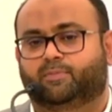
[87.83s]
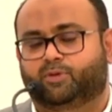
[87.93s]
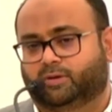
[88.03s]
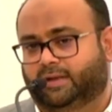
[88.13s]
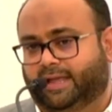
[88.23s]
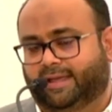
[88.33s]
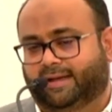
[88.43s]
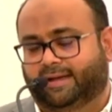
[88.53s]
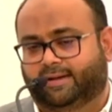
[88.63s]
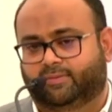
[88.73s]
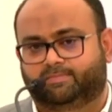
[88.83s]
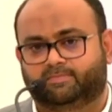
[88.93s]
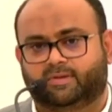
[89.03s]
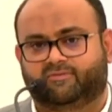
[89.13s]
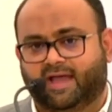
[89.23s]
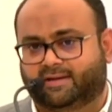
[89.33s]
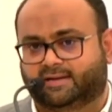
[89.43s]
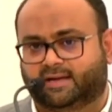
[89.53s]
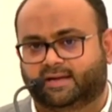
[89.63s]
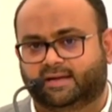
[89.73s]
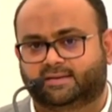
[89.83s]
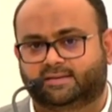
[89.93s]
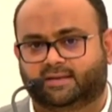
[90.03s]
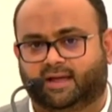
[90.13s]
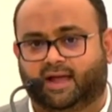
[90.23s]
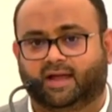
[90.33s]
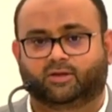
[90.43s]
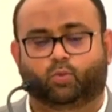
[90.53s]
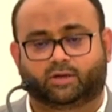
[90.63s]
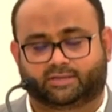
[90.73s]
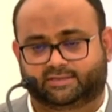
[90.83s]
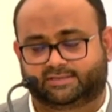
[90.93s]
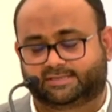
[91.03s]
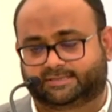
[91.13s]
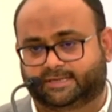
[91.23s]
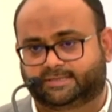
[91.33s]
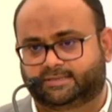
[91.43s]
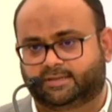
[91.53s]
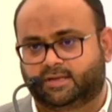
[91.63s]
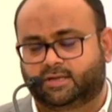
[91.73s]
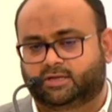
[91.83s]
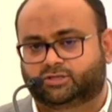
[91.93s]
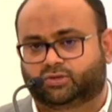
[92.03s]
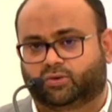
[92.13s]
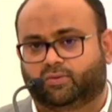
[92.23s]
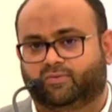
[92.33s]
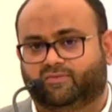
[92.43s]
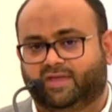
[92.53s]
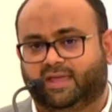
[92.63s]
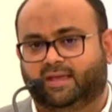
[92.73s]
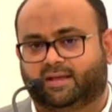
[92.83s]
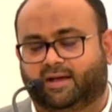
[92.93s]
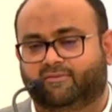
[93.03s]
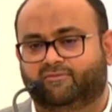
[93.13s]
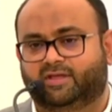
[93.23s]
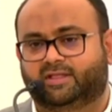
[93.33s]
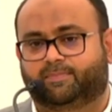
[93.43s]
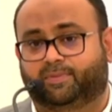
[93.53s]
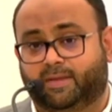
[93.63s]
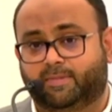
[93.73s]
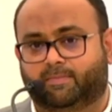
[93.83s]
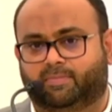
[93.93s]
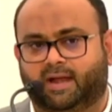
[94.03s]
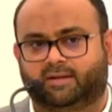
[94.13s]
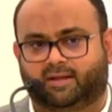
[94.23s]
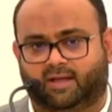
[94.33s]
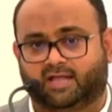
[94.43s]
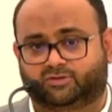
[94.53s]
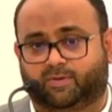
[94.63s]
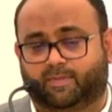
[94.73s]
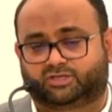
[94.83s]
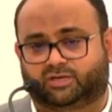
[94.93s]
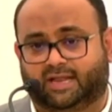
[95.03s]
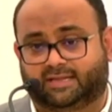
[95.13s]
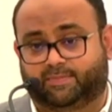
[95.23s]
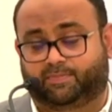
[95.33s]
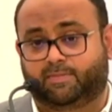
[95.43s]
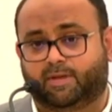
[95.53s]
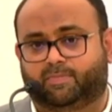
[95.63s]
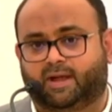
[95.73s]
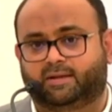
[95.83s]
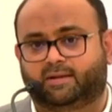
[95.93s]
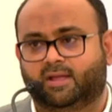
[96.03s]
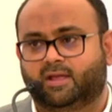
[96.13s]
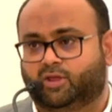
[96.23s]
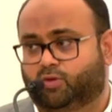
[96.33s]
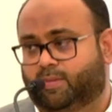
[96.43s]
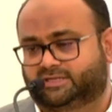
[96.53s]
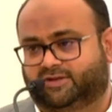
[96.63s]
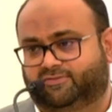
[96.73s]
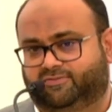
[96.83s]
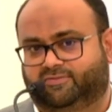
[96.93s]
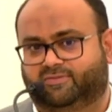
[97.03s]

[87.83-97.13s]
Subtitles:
purely fire retardant and water resistant. So we come with a premium brand, as we mentioned, like the premium brand. You must have